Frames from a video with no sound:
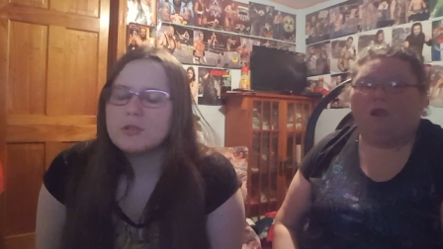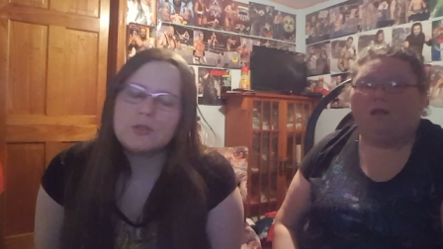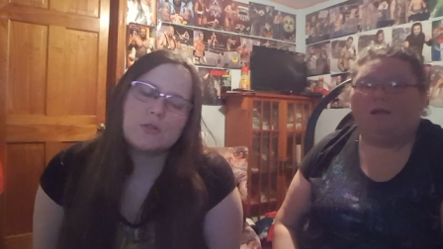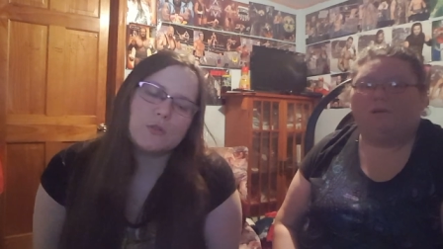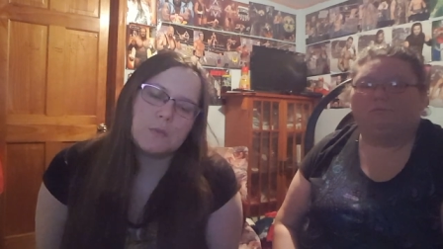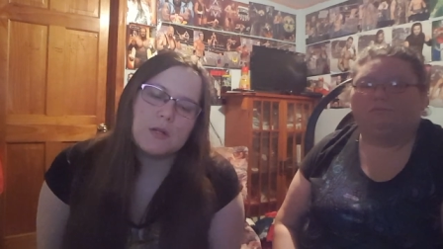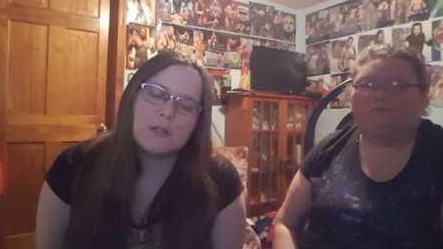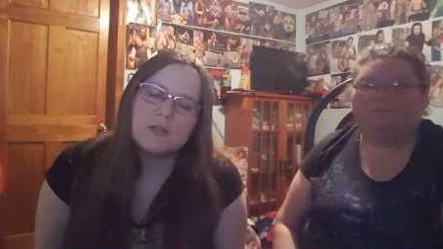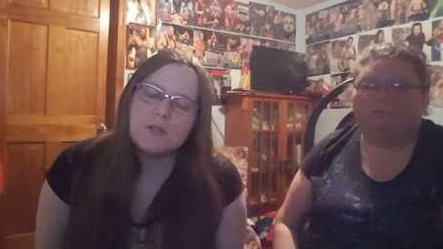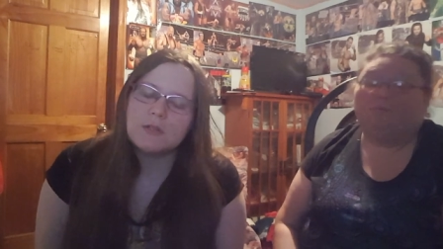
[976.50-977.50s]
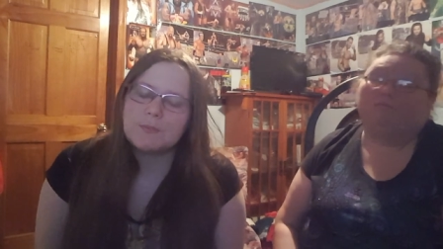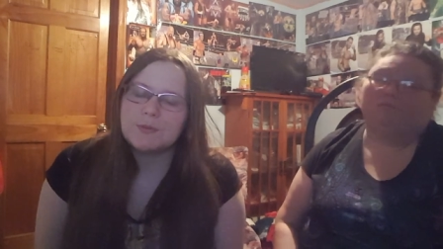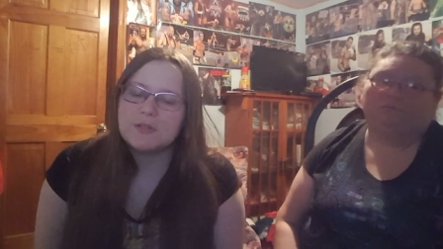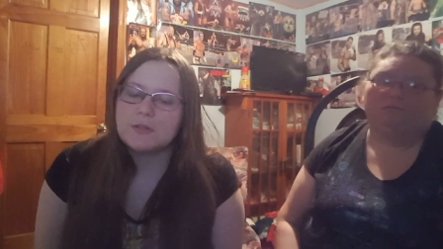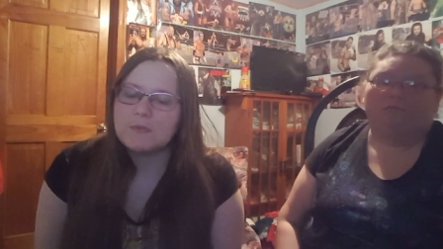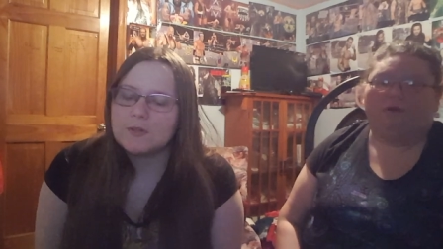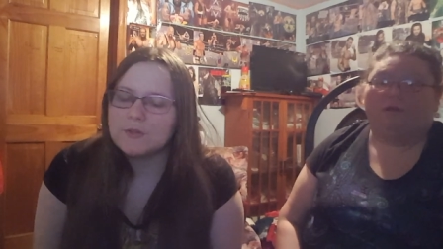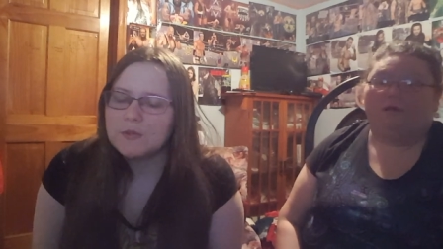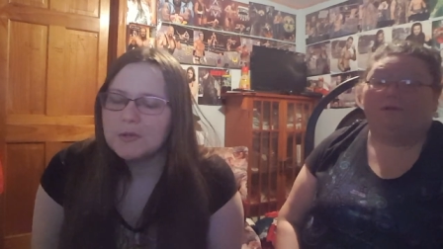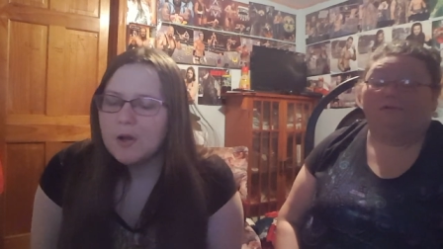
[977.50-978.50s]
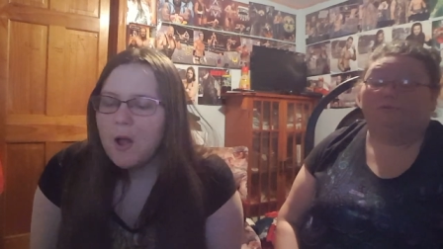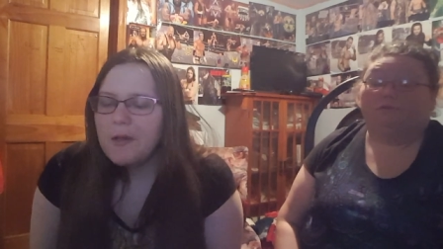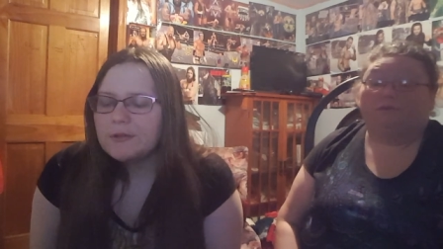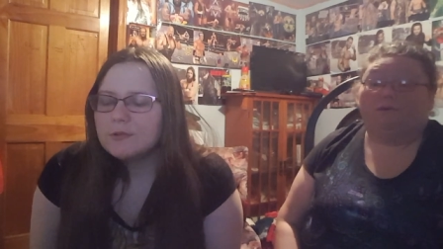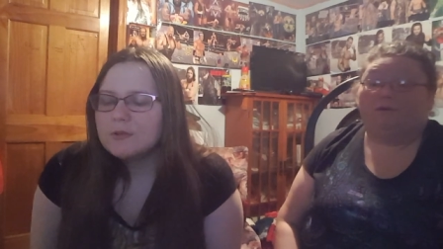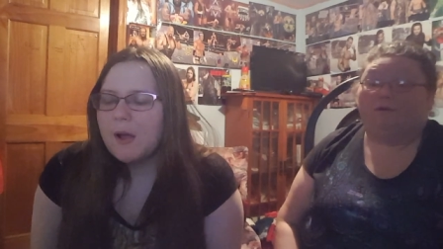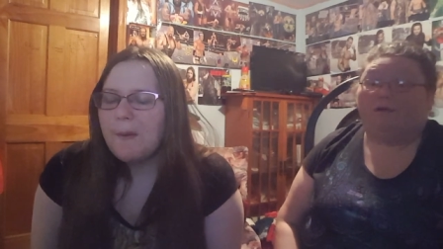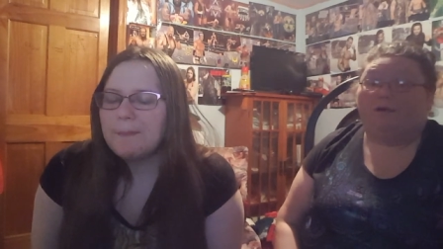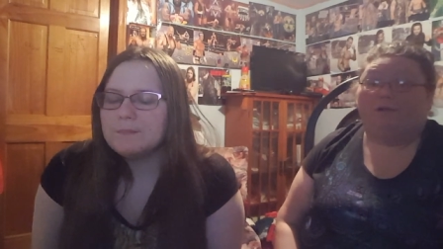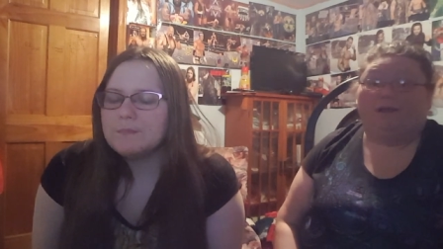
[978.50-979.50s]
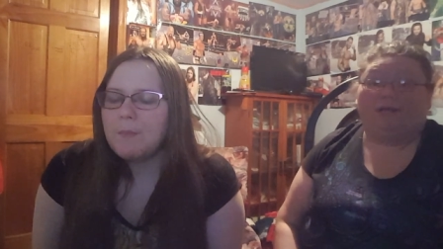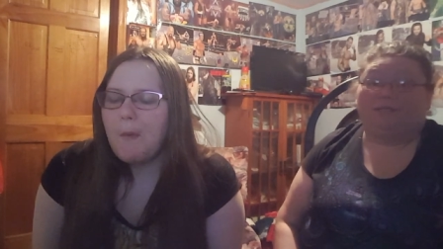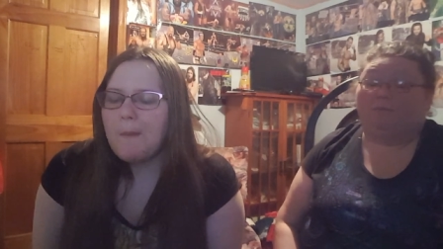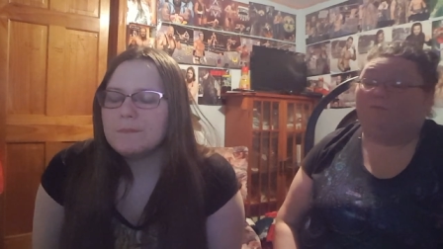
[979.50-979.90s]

should have won. He's a pretty good wrestler. Like I said